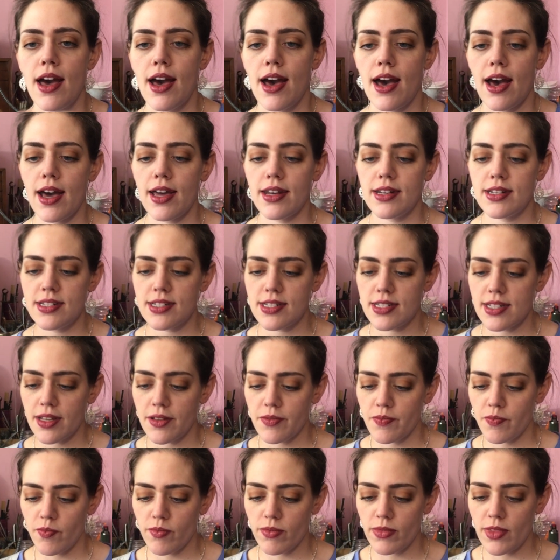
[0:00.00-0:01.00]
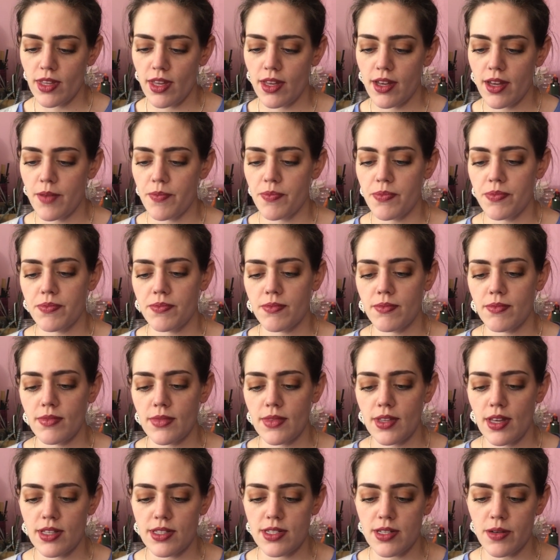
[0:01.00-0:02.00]
and
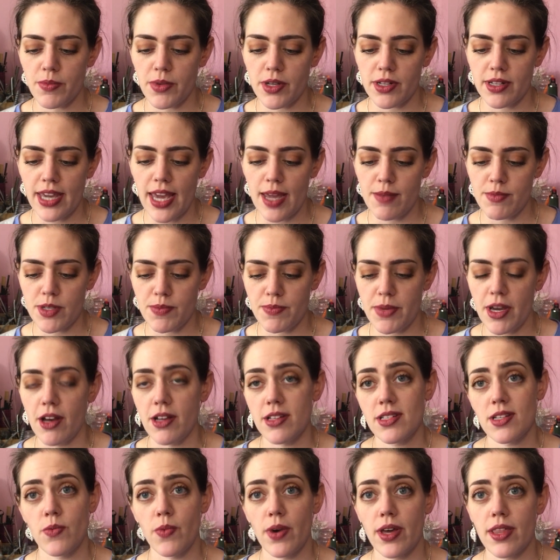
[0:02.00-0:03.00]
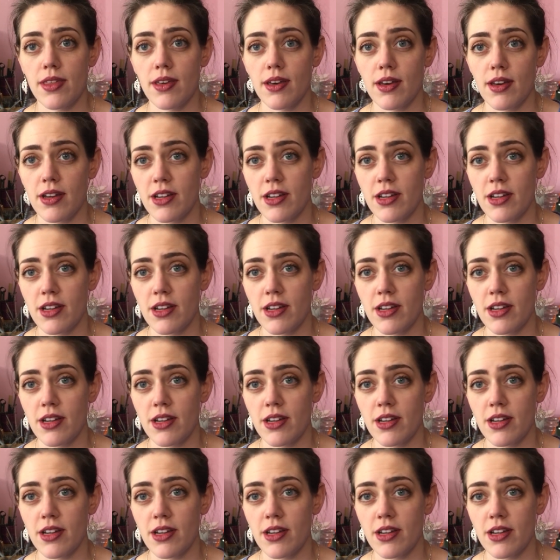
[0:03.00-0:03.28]
someone came to me asking whether,